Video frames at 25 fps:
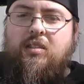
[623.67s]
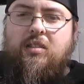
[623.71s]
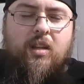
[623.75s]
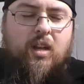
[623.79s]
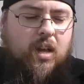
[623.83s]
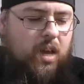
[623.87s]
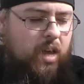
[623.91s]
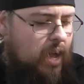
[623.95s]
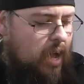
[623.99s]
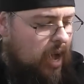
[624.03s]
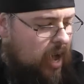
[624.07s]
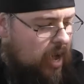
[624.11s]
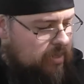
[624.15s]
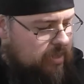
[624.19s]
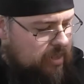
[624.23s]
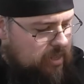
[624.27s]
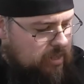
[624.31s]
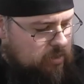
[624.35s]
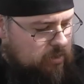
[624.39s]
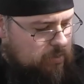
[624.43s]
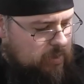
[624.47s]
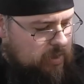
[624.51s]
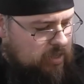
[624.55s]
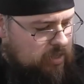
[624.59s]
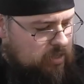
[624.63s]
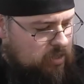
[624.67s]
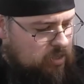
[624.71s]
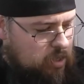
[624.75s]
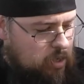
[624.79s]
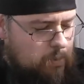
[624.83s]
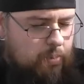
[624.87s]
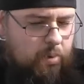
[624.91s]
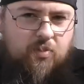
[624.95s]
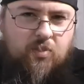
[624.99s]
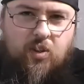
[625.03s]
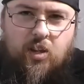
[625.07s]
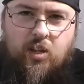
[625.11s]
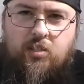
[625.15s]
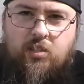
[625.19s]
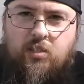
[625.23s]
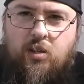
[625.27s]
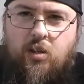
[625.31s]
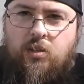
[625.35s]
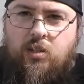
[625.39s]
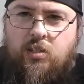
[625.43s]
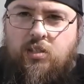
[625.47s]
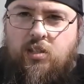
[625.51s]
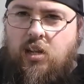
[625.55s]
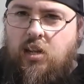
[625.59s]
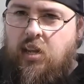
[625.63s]
And I think this would be a super
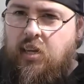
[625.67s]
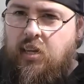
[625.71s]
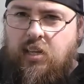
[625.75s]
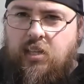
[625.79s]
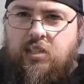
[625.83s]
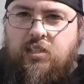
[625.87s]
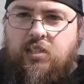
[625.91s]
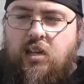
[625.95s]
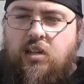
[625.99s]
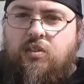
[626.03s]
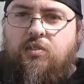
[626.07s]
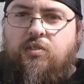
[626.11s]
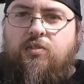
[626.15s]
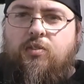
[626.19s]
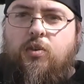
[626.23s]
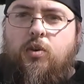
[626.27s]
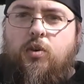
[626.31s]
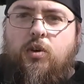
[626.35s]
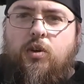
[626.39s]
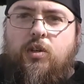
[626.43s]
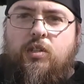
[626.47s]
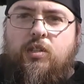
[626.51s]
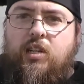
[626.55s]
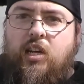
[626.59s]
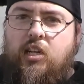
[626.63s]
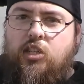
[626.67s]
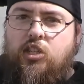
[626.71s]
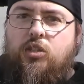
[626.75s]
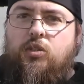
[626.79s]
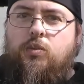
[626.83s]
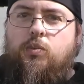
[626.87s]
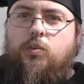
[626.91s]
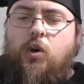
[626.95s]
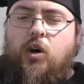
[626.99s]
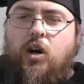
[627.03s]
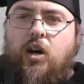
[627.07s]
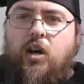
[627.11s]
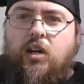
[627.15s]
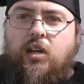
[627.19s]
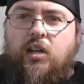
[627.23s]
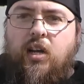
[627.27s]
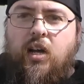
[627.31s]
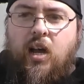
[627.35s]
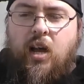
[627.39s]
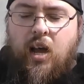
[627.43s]
versatile guitar, like I said, for session work.